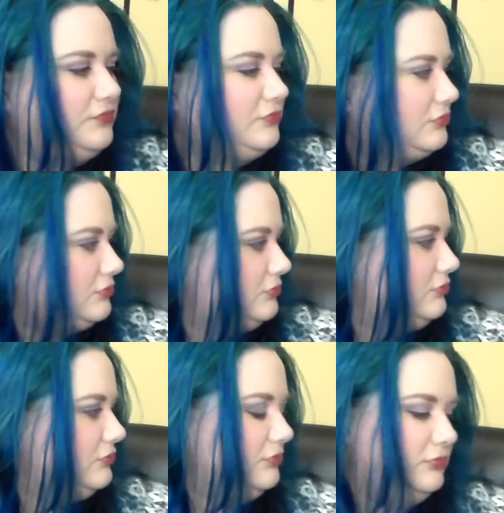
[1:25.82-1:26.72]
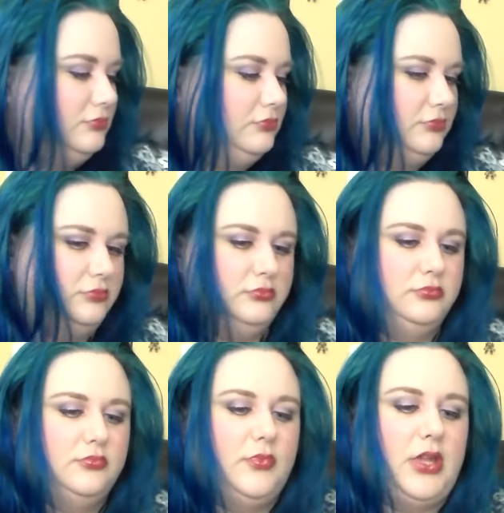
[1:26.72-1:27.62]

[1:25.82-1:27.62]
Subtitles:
(no one is talking)